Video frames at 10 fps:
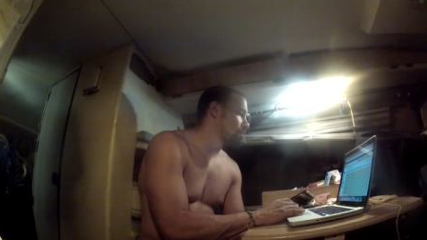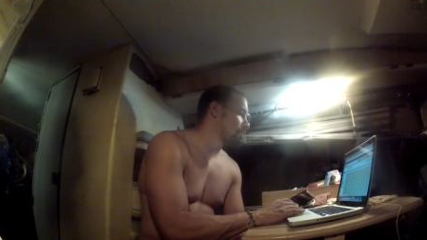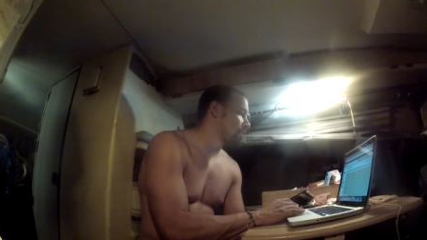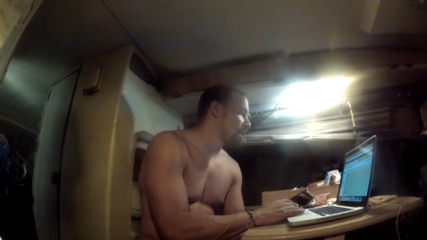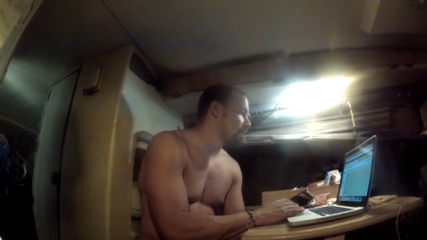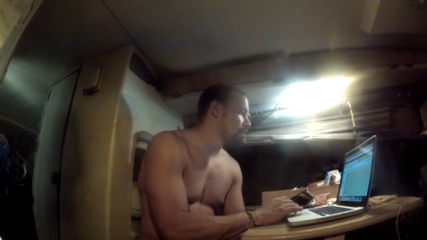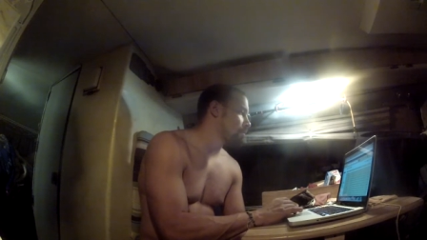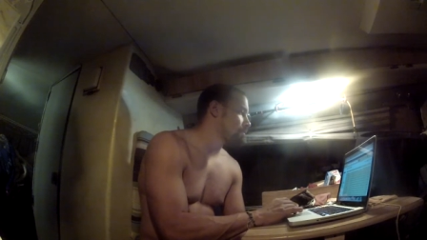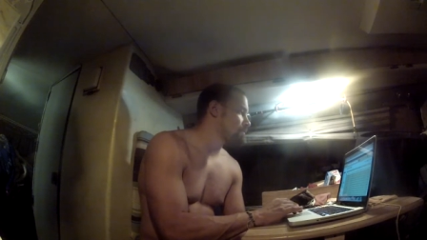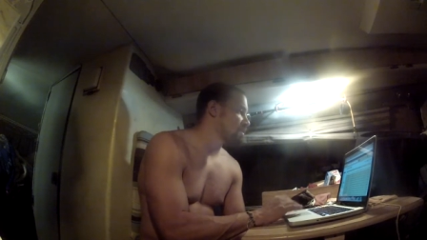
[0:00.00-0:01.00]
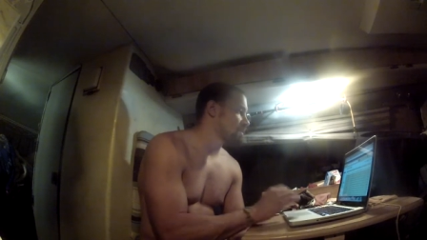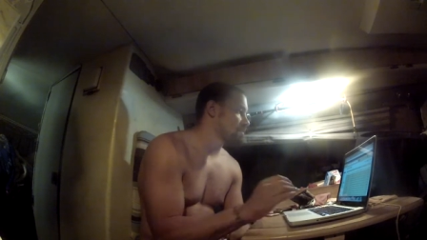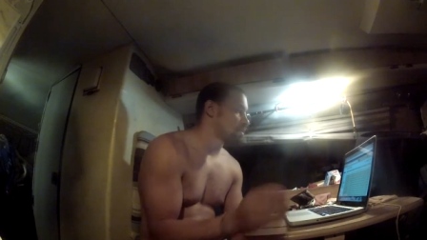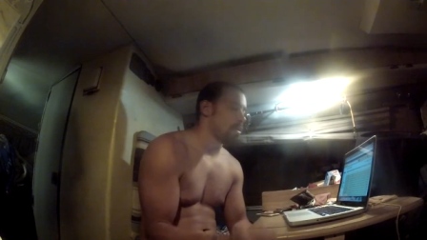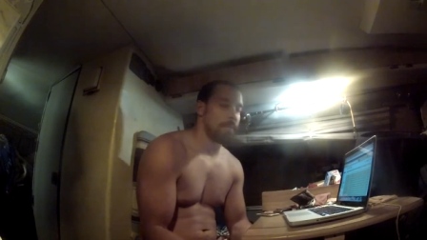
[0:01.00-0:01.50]
roof rack, some
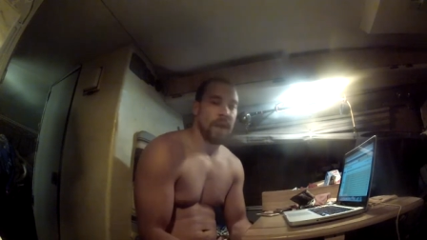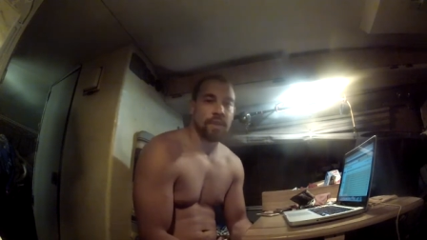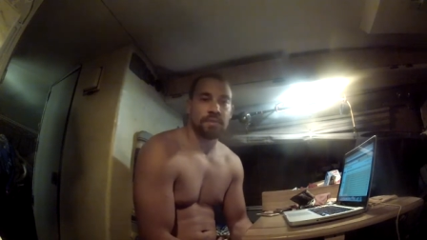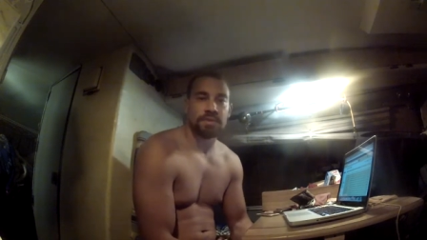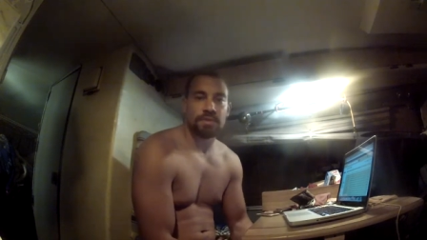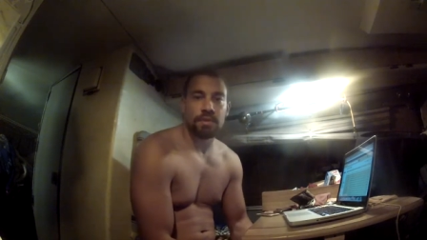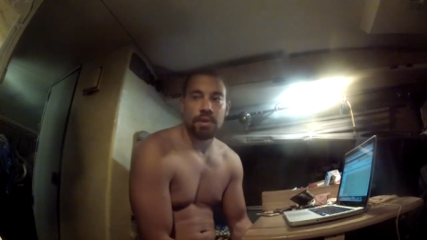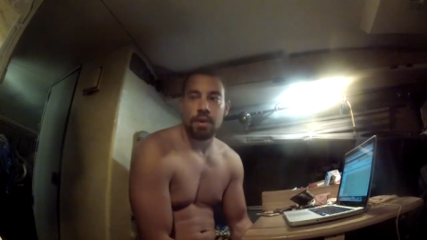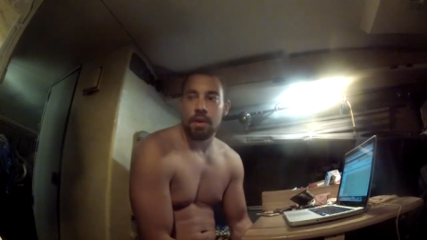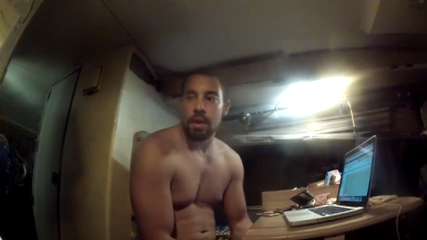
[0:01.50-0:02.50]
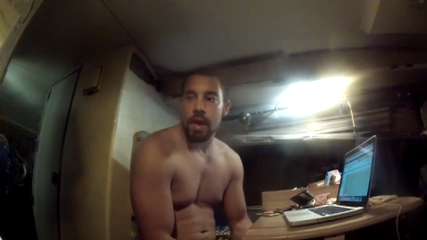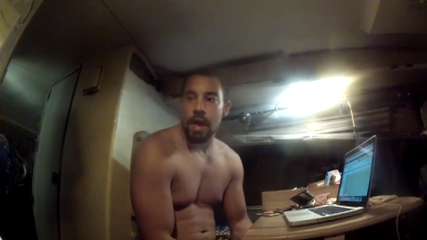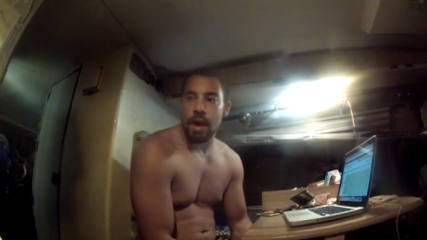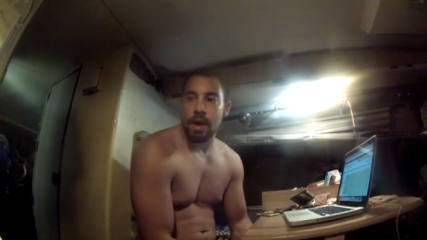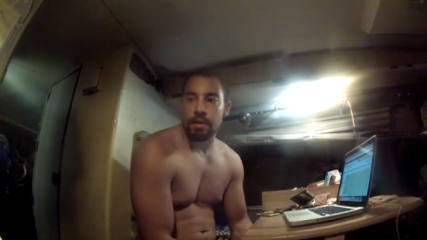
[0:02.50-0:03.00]
solar panels,
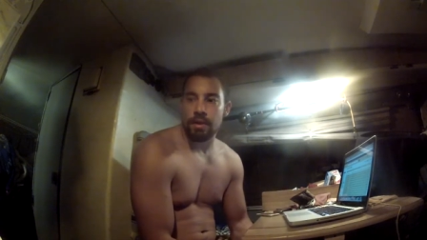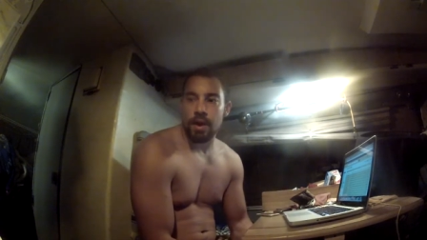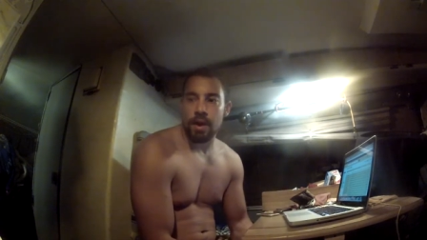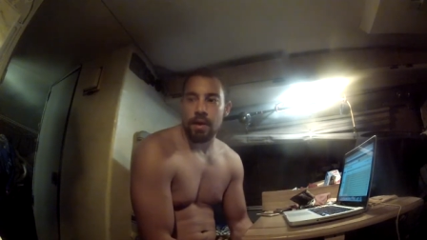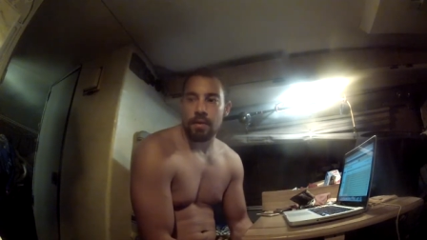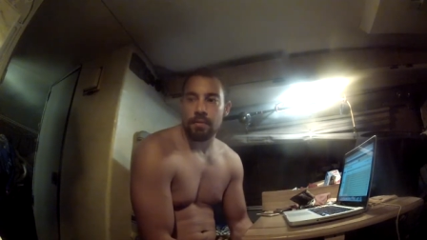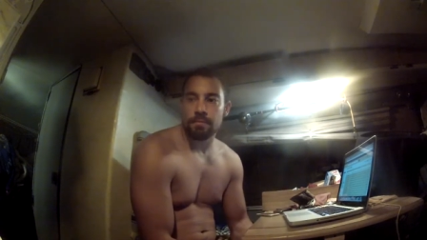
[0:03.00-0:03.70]
and uh,